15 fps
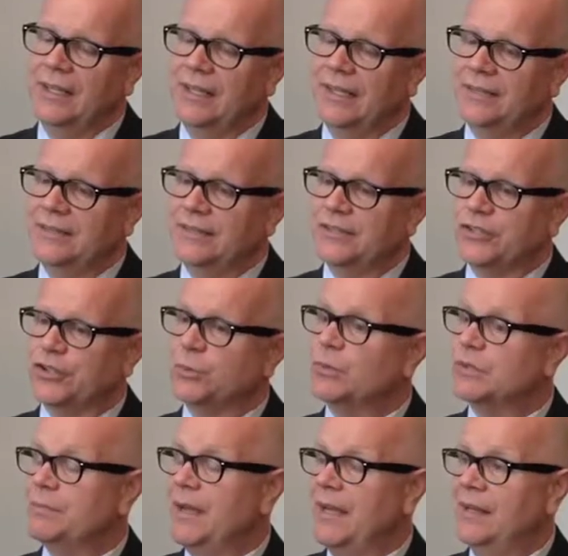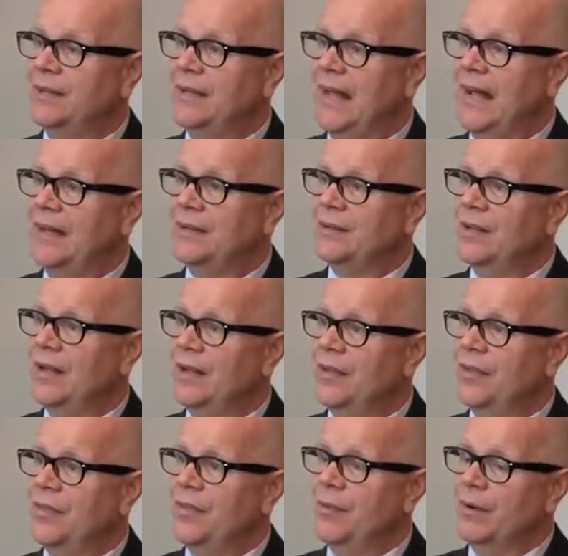a decision was made that
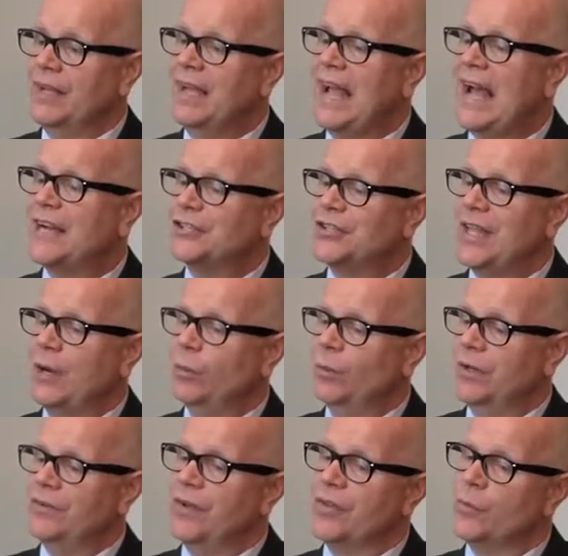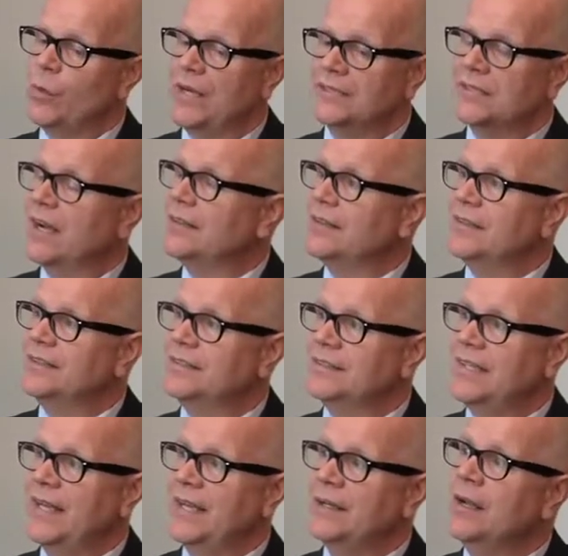the cash that would have otherwise gone to the
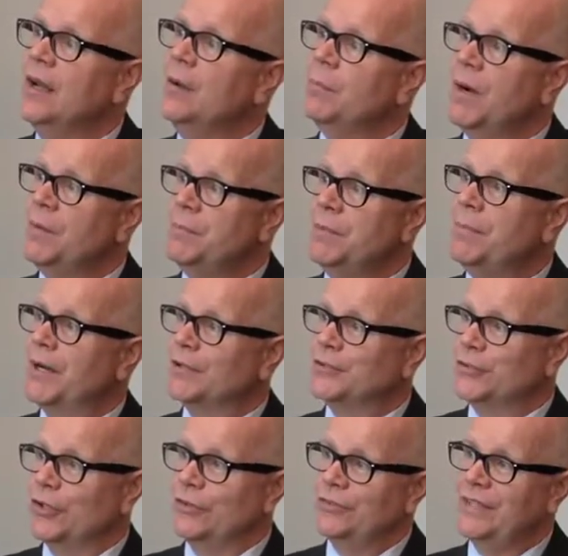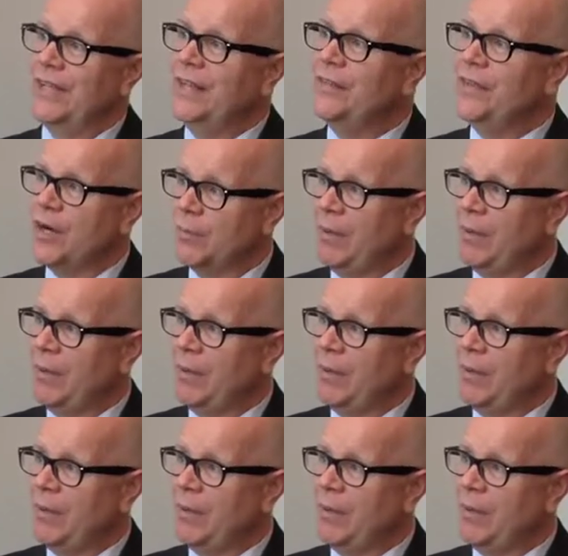state might be better served in their